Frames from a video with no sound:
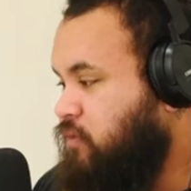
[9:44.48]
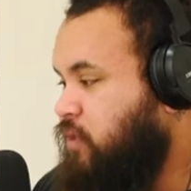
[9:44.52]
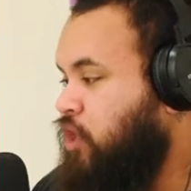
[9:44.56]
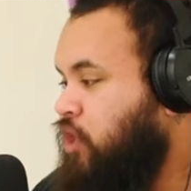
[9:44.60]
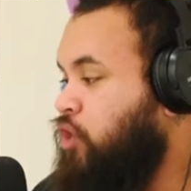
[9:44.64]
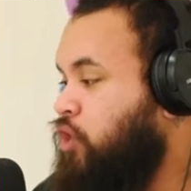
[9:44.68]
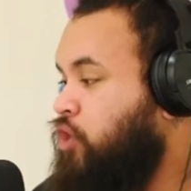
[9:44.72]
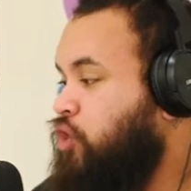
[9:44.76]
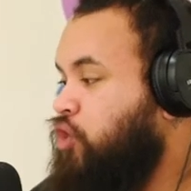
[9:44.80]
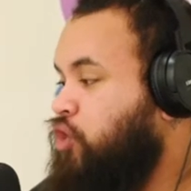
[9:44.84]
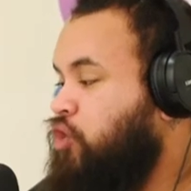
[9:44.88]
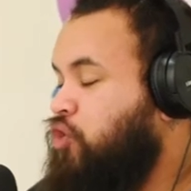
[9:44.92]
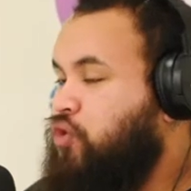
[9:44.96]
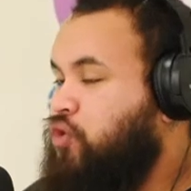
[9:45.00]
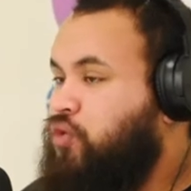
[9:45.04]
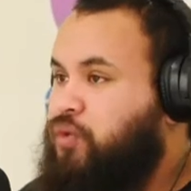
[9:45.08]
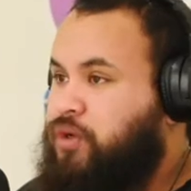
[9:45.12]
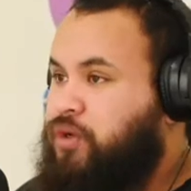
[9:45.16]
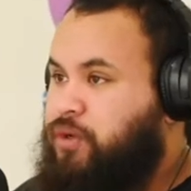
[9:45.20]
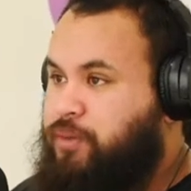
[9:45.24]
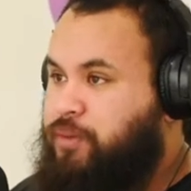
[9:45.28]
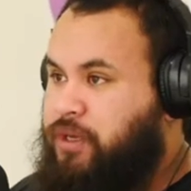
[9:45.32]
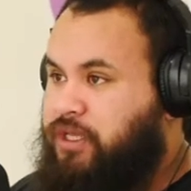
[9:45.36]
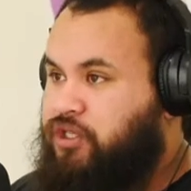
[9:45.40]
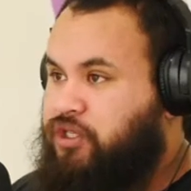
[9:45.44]
you
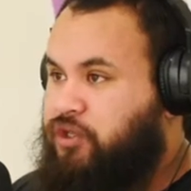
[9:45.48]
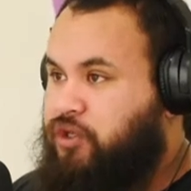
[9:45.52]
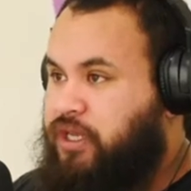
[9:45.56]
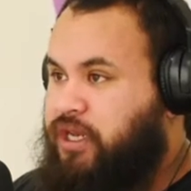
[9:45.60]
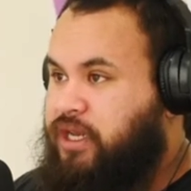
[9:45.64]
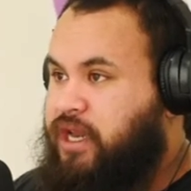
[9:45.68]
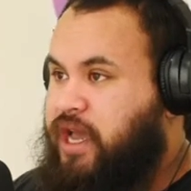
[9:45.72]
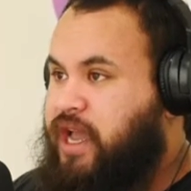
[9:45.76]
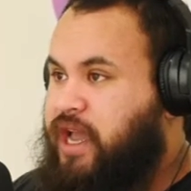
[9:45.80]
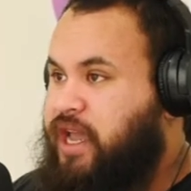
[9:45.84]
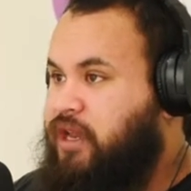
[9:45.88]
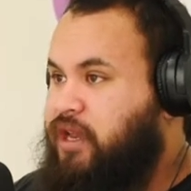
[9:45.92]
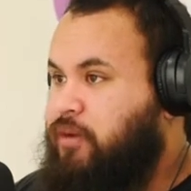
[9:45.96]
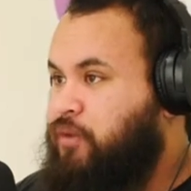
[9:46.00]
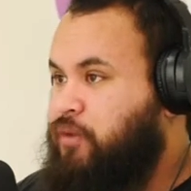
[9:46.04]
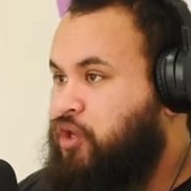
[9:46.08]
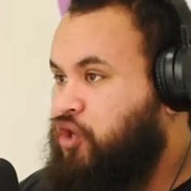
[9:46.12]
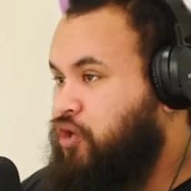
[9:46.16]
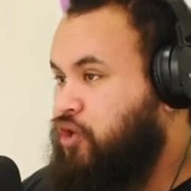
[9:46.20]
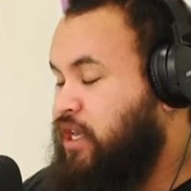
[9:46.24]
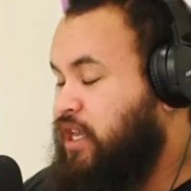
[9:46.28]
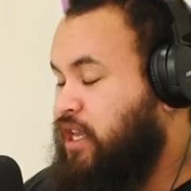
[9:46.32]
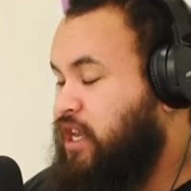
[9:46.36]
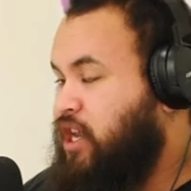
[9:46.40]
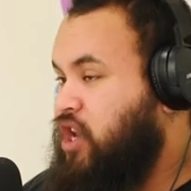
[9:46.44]
were meant to hit 8, but
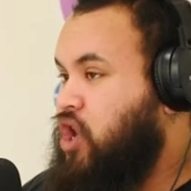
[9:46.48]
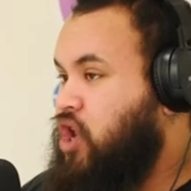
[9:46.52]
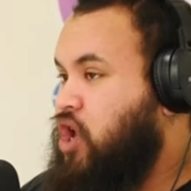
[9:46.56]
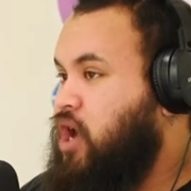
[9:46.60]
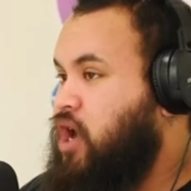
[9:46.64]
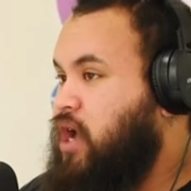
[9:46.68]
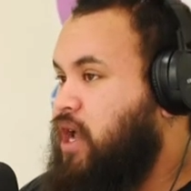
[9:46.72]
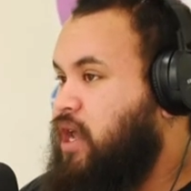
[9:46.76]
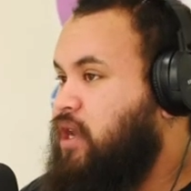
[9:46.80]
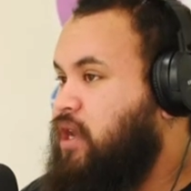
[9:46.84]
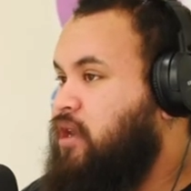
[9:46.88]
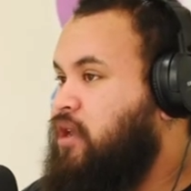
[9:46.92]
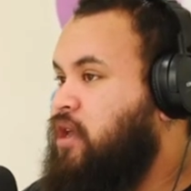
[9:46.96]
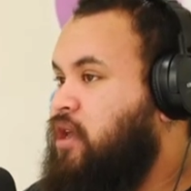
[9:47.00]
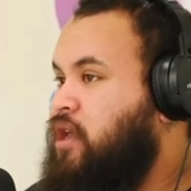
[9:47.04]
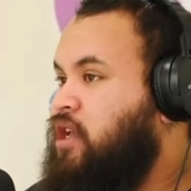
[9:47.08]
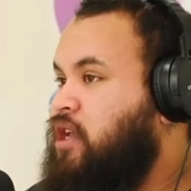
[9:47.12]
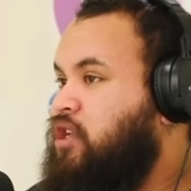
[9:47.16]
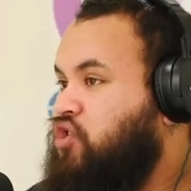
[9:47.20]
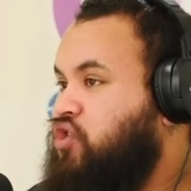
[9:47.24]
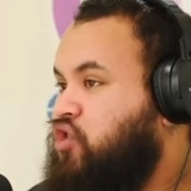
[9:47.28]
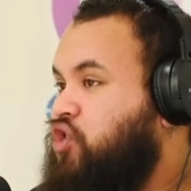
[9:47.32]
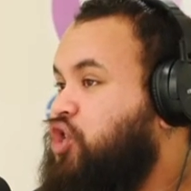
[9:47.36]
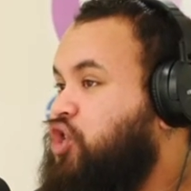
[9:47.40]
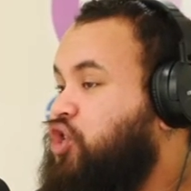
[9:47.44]
you hit a 9.
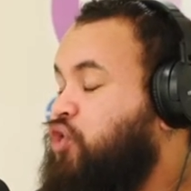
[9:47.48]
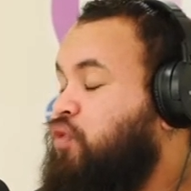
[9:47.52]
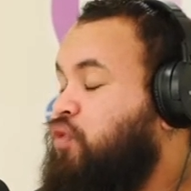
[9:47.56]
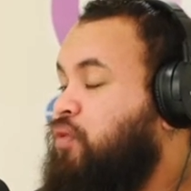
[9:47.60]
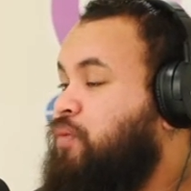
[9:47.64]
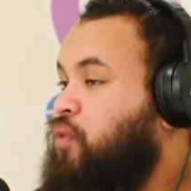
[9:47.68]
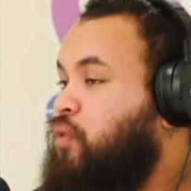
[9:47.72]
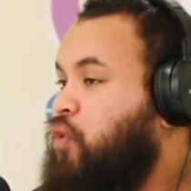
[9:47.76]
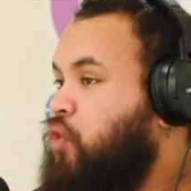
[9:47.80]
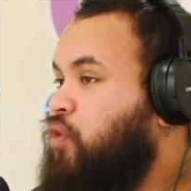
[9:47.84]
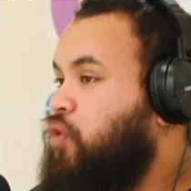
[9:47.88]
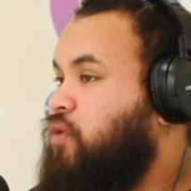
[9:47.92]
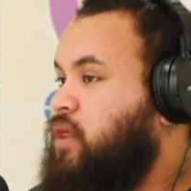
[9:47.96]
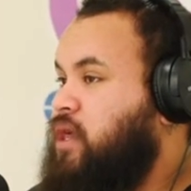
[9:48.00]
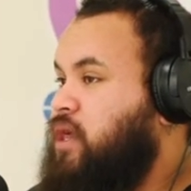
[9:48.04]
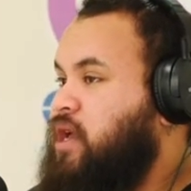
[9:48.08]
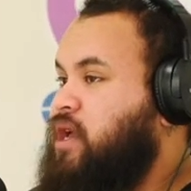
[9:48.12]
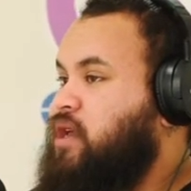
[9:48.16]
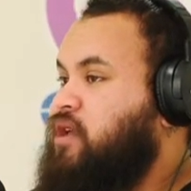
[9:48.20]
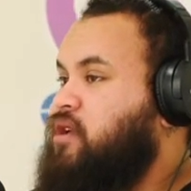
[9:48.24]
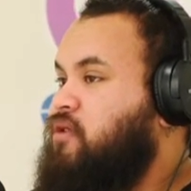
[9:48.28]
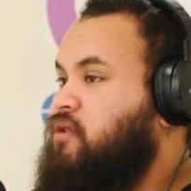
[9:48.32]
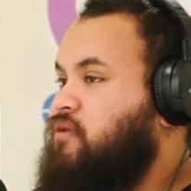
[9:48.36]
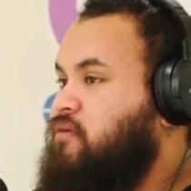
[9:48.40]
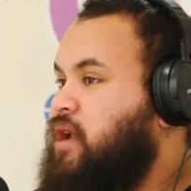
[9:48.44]
As long as you report
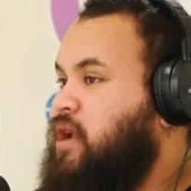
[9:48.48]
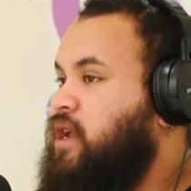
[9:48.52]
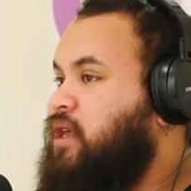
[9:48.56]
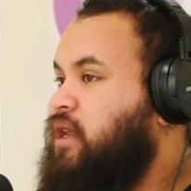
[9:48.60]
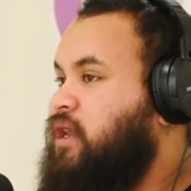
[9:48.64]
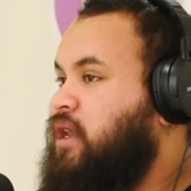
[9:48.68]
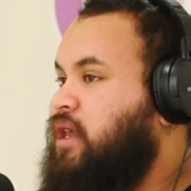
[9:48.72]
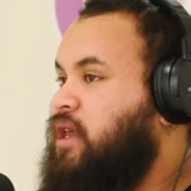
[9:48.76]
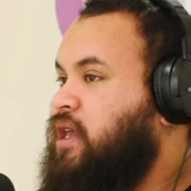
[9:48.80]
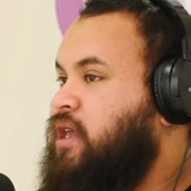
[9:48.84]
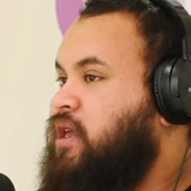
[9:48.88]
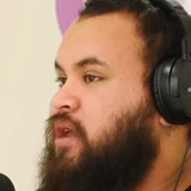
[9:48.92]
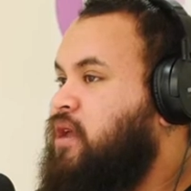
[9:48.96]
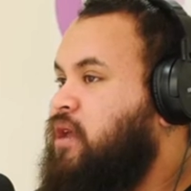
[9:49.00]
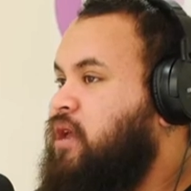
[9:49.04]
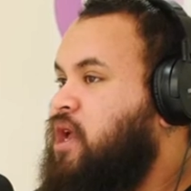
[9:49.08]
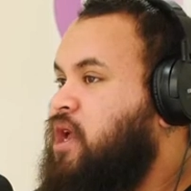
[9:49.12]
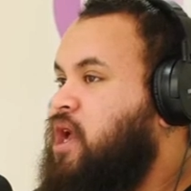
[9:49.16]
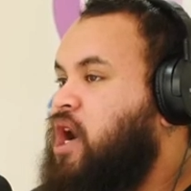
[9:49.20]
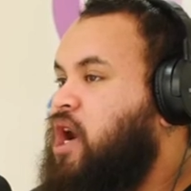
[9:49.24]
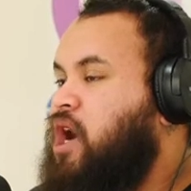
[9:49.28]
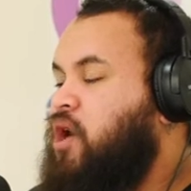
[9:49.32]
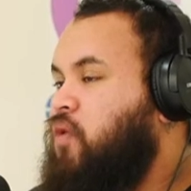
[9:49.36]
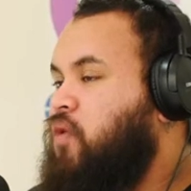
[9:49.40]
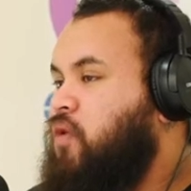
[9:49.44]
that correctly,
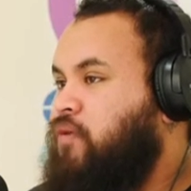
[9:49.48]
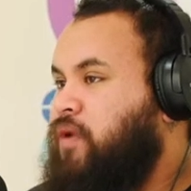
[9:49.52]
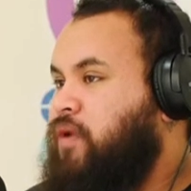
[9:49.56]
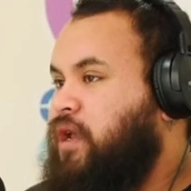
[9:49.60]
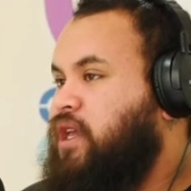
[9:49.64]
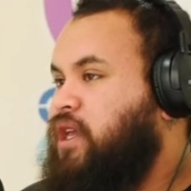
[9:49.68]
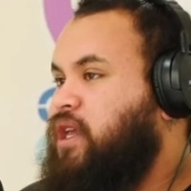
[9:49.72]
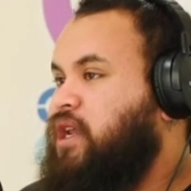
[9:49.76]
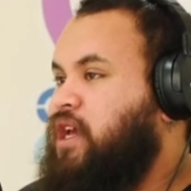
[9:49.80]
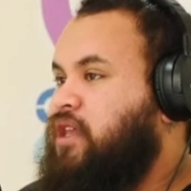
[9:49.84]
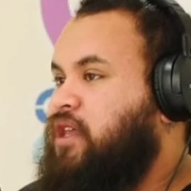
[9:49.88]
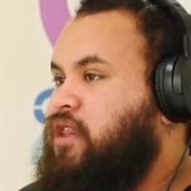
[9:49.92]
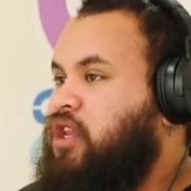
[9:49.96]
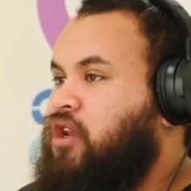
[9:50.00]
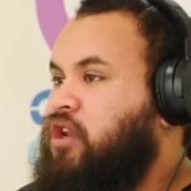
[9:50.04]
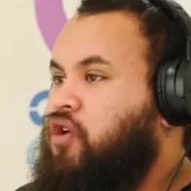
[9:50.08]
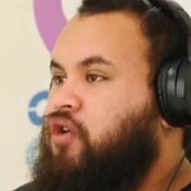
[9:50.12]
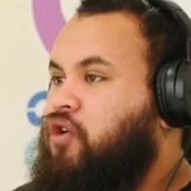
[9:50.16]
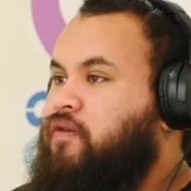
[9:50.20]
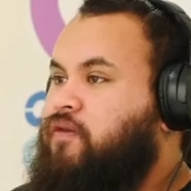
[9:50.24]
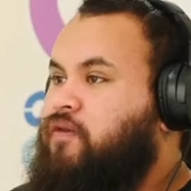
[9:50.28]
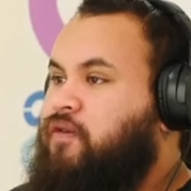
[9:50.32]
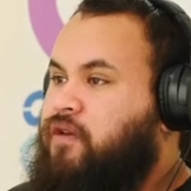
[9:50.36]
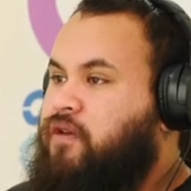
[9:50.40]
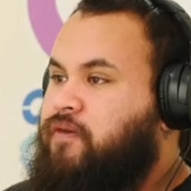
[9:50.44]
I will regulate the
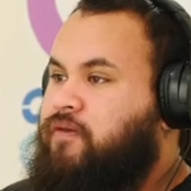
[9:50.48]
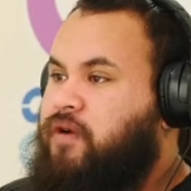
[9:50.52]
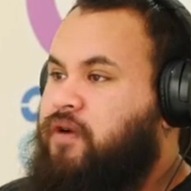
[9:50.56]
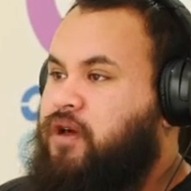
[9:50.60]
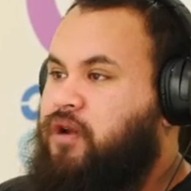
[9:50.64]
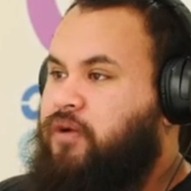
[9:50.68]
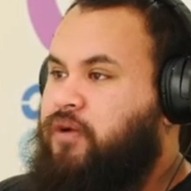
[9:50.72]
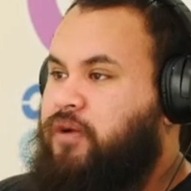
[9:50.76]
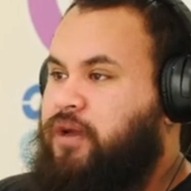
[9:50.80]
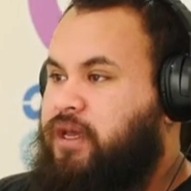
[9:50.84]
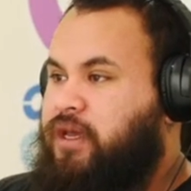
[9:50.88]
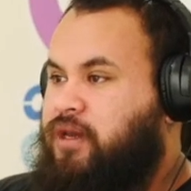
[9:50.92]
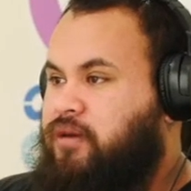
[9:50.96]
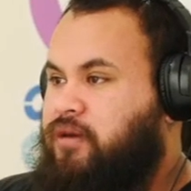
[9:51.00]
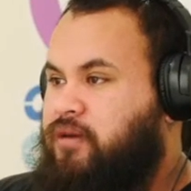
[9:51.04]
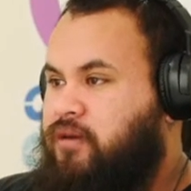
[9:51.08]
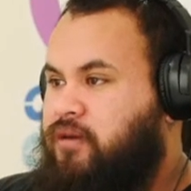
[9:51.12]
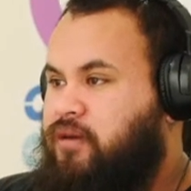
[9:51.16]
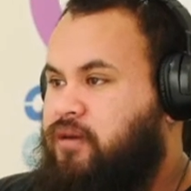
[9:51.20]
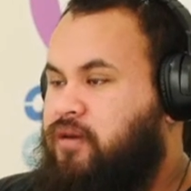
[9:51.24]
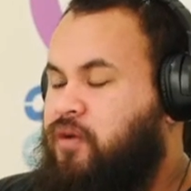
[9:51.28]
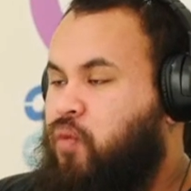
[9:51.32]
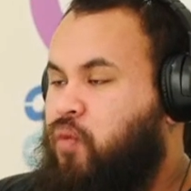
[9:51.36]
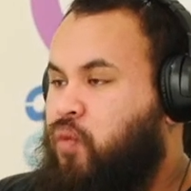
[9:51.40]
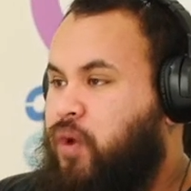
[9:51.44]
load for the following
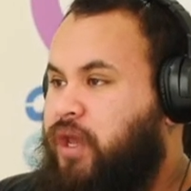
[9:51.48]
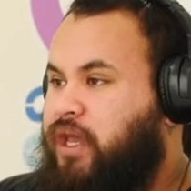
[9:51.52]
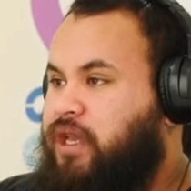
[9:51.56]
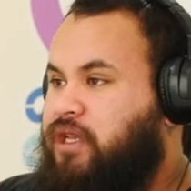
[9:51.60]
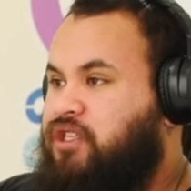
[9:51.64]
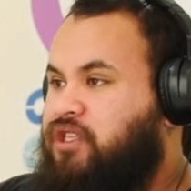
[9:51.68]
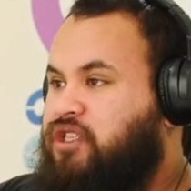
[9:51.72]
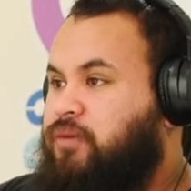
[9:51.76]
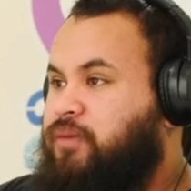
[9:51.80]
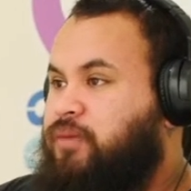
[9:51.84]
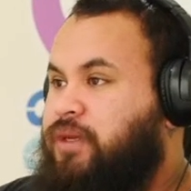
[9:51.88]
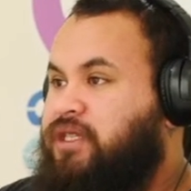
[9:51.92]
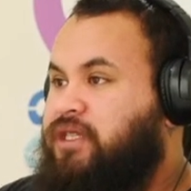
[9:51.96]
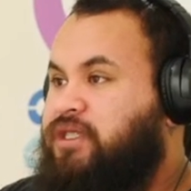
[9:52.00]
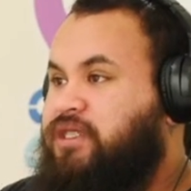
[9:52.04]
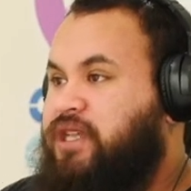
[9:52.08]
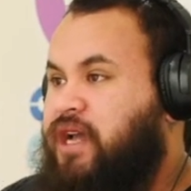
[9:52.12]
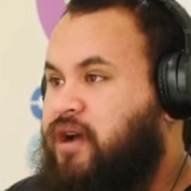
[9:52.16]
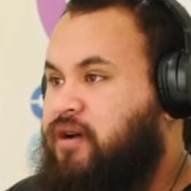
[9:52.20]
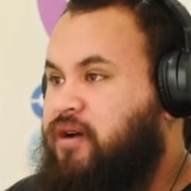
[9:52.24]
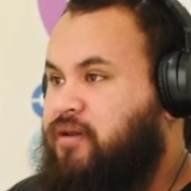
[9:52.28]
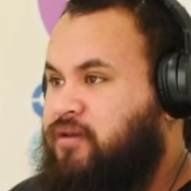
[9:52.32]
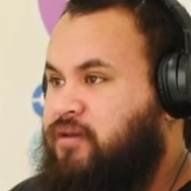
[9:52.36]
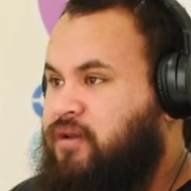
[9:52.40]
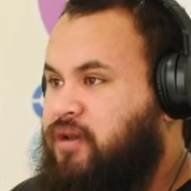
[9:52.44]
week to be
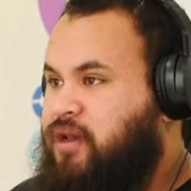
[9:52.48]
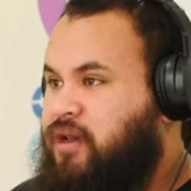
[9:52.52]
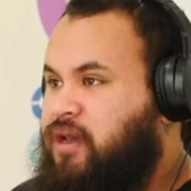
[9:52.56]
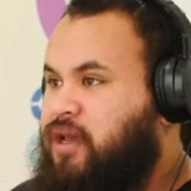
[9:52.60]
down.